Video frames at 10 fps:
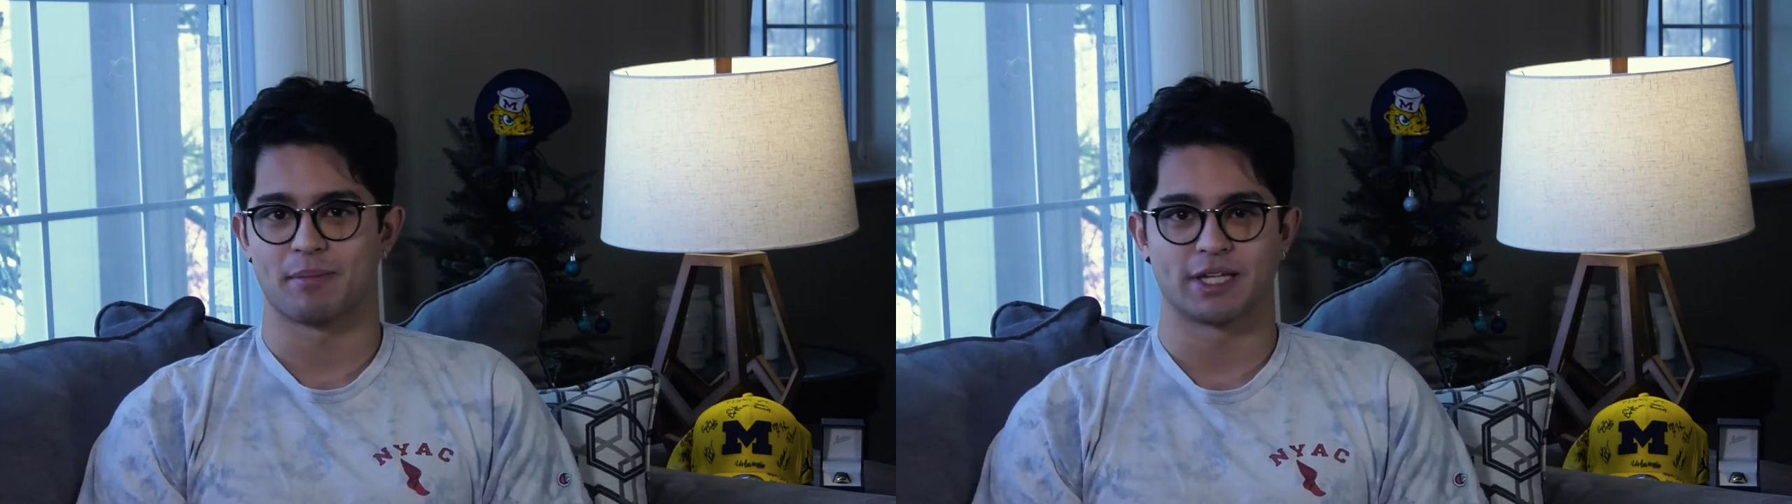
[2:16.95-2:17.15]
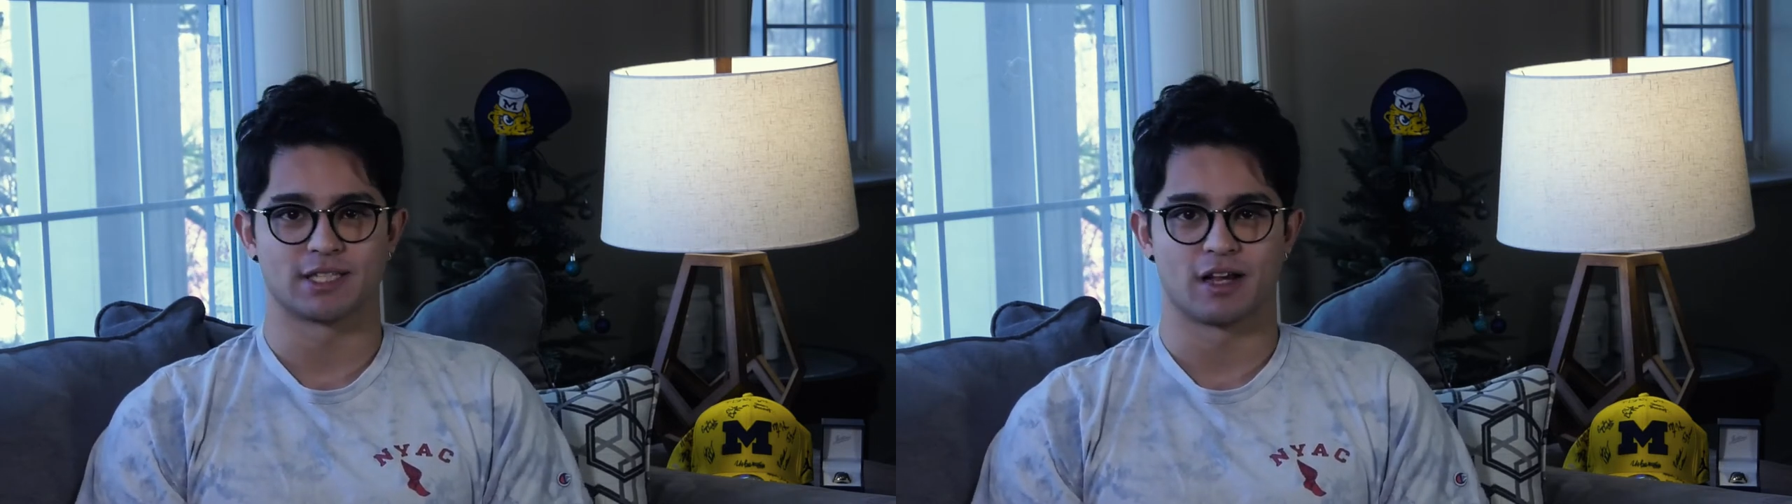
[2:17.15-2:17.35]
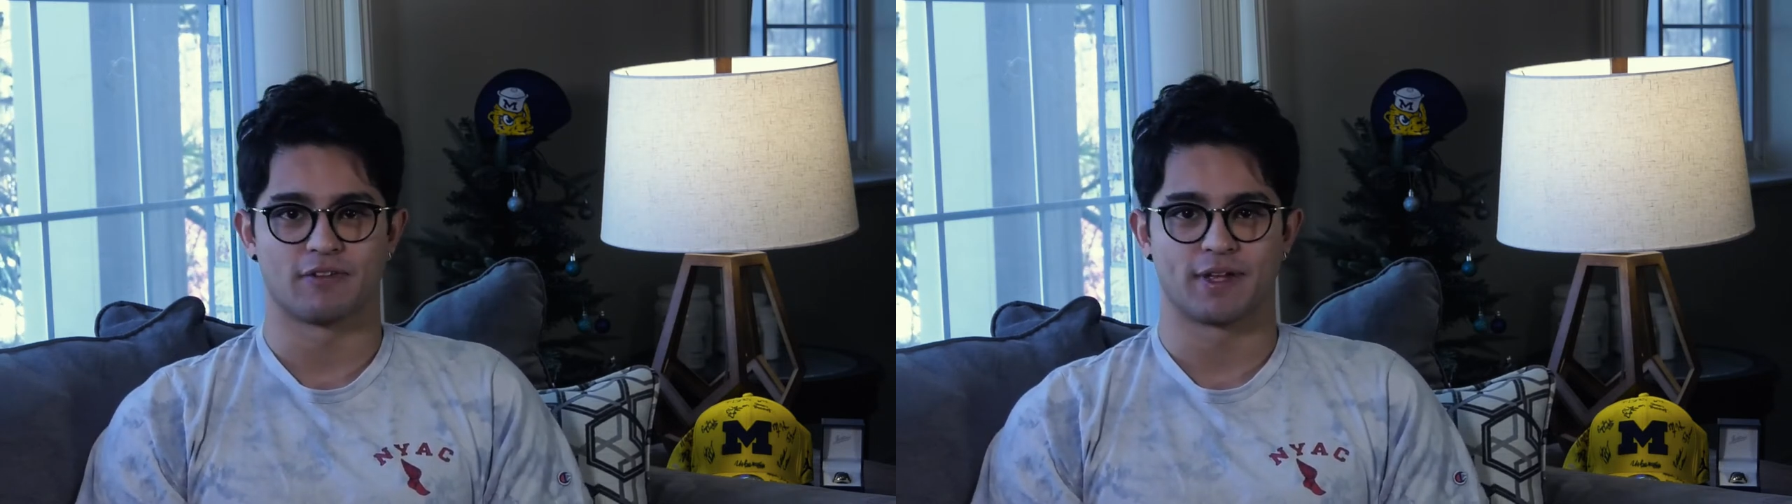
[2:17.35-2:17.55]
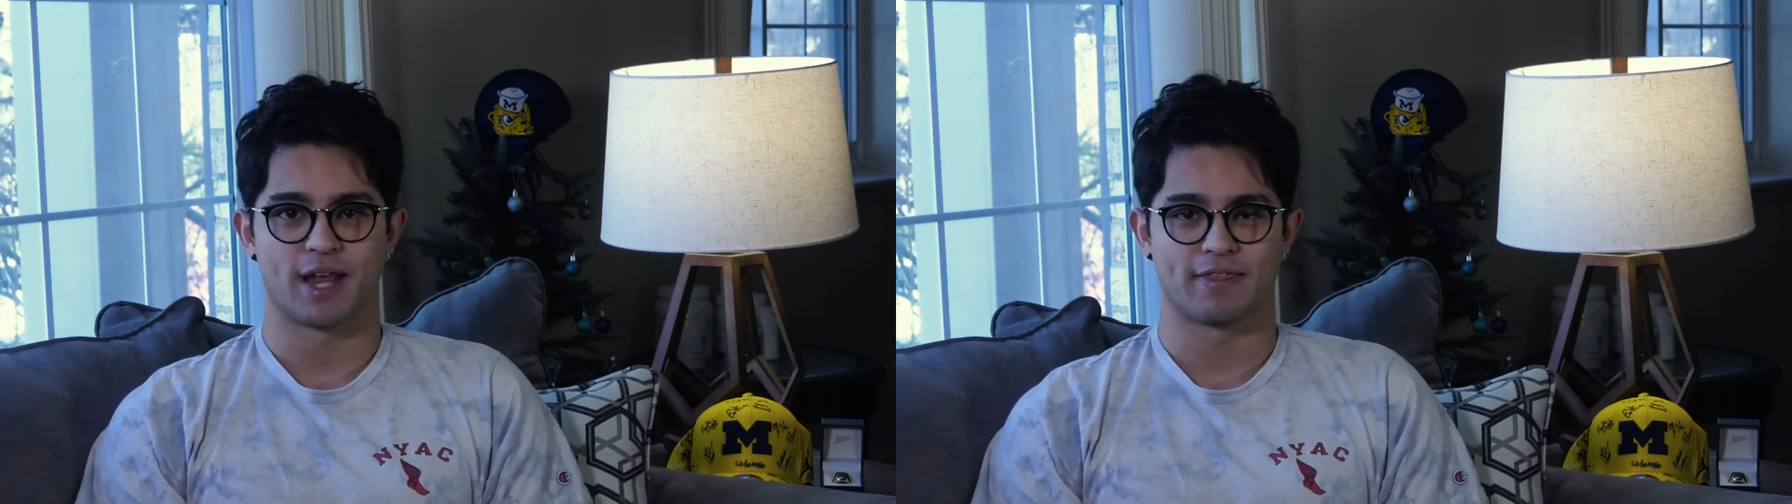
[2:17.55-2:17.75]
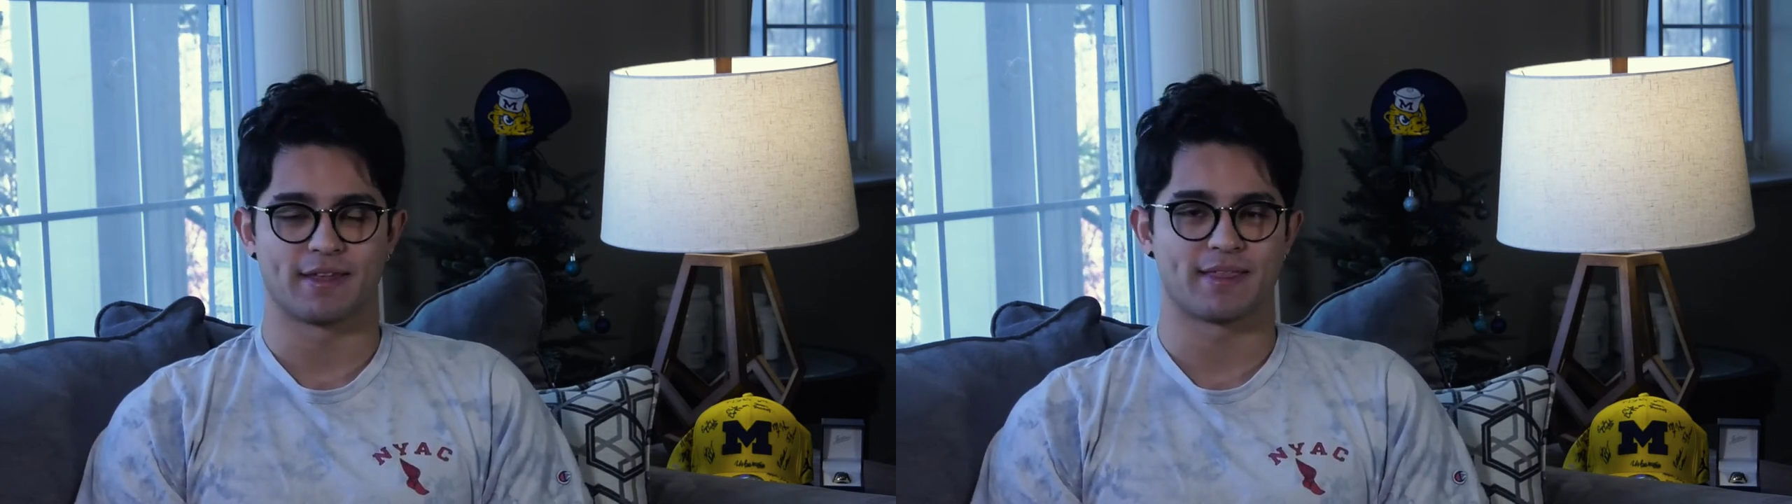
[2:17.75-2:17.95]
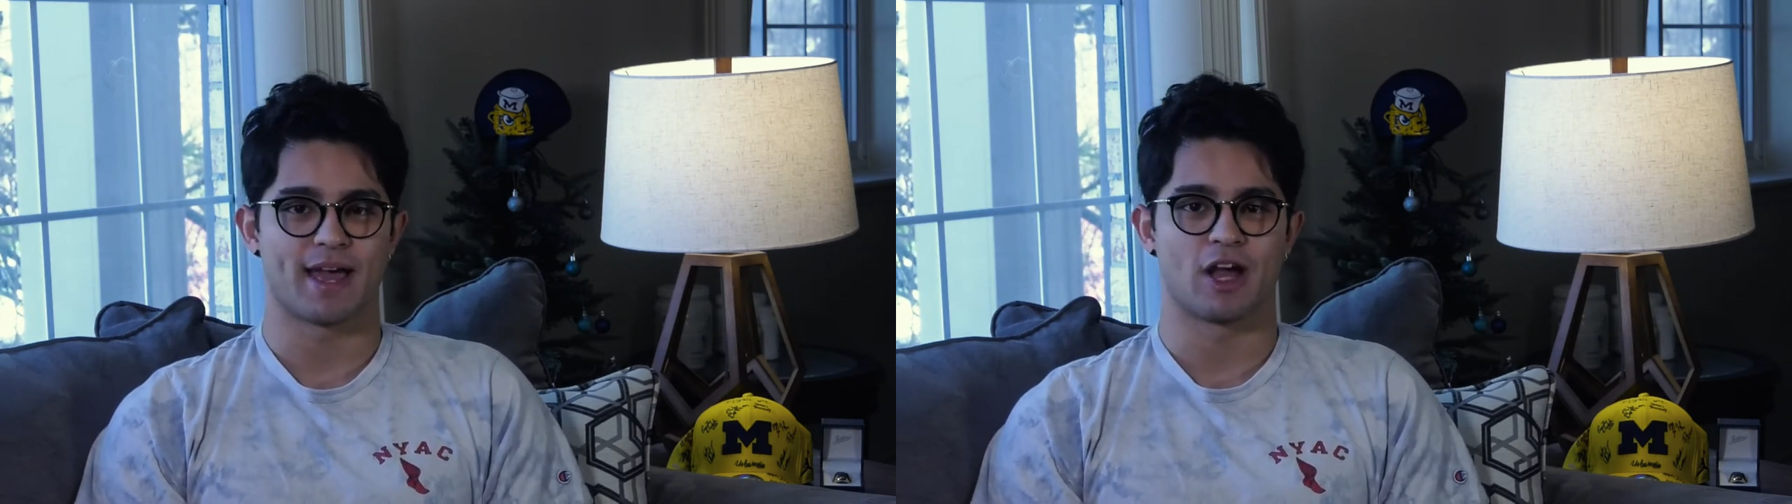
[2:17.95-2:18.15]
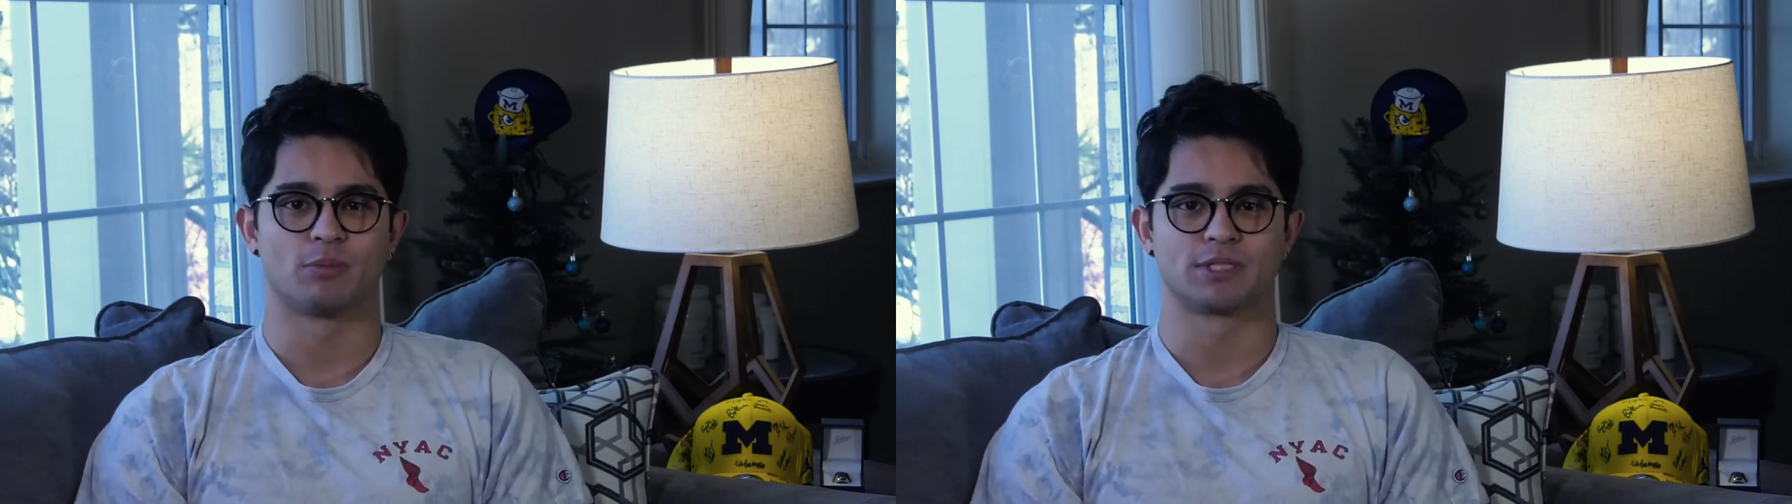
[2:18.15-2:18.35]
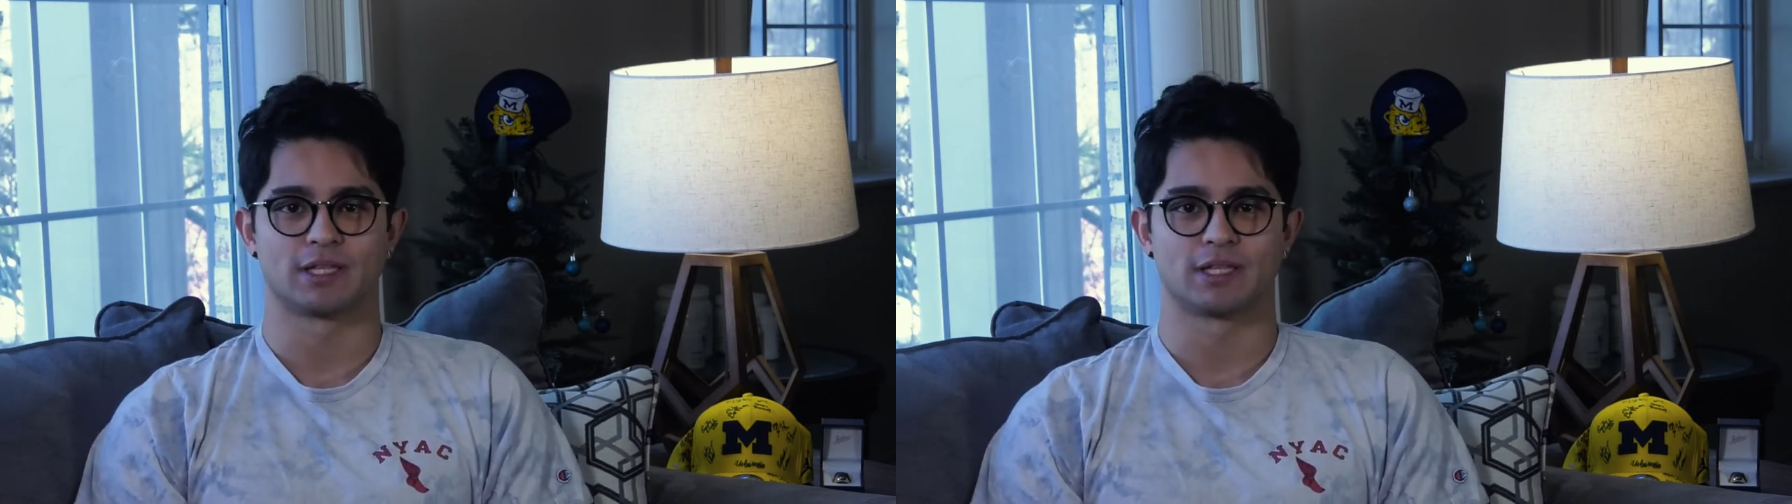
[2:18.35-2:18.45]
myself, and I think that helped a